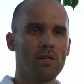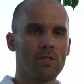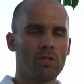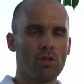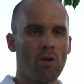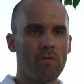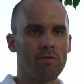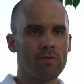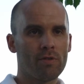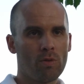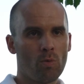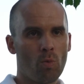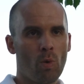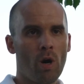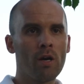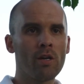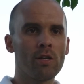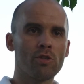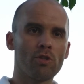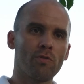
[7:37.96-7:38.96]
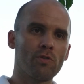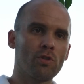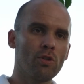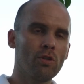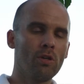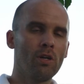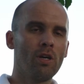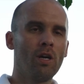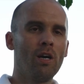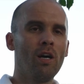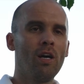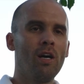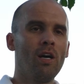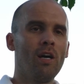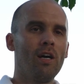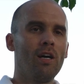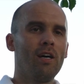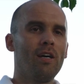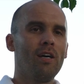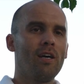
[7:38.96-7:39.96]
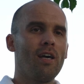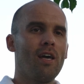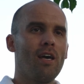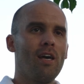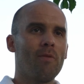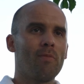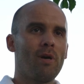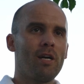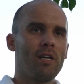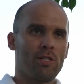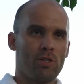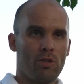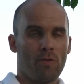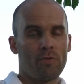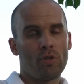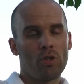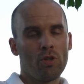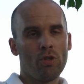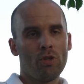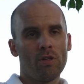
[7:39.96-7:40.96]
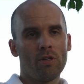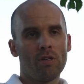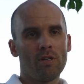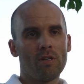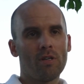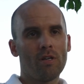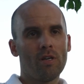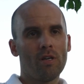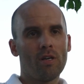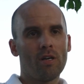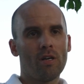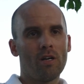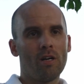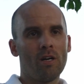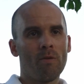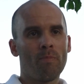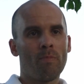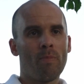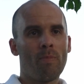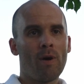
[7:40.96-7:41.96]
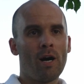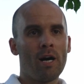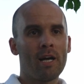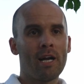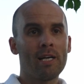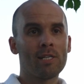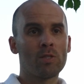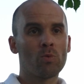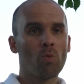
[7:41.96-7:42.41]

soft 1 and soft 2, and mine is soft 2. But as